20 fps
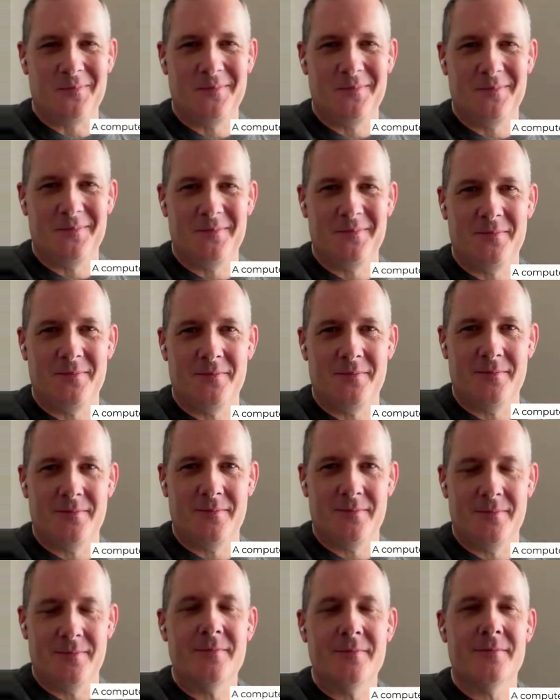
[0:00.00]

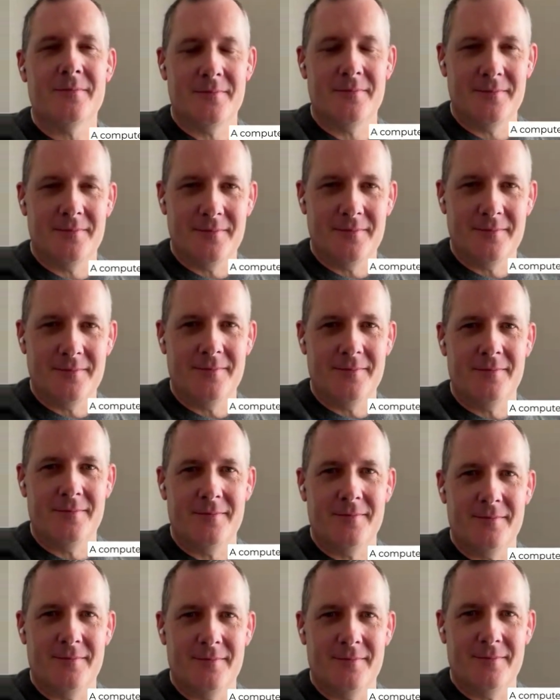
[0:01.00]

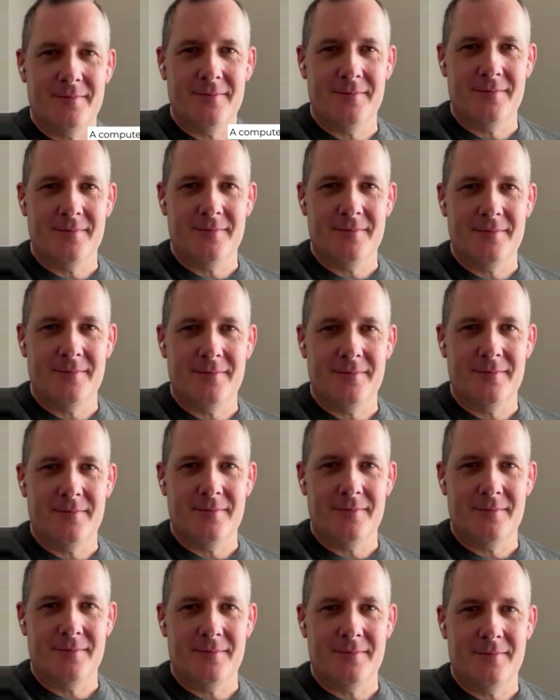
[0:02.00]

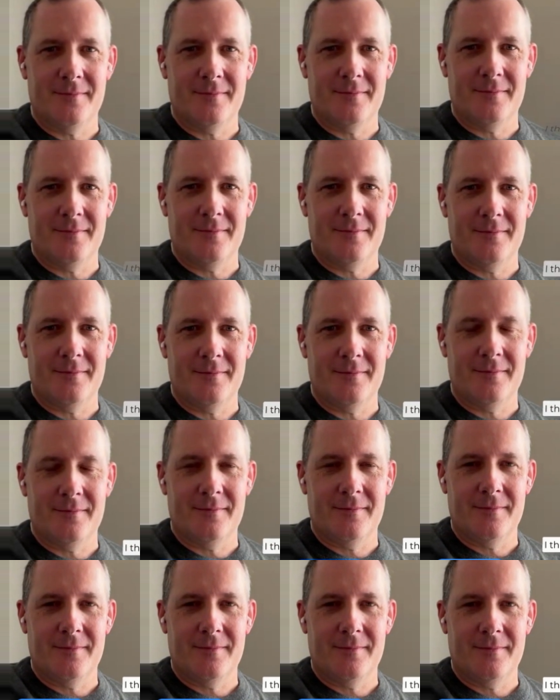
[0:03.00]

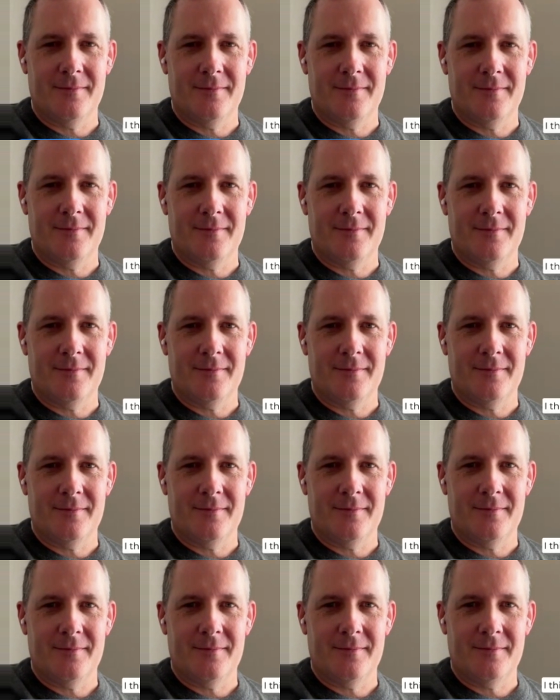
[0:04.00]

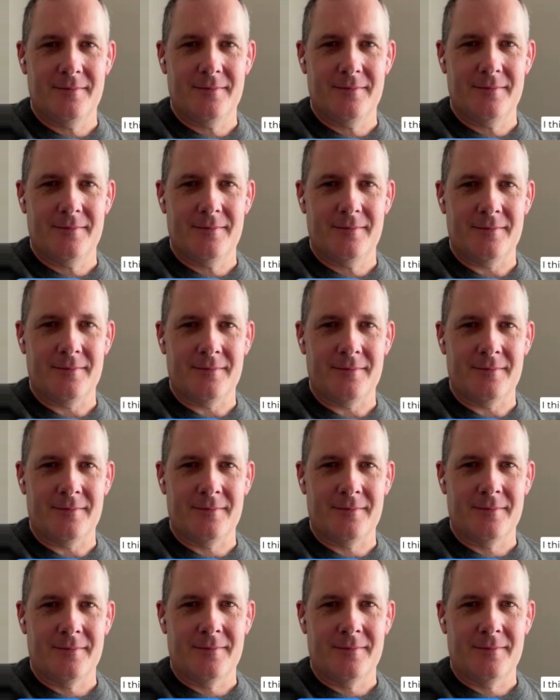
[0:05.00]
[no speech]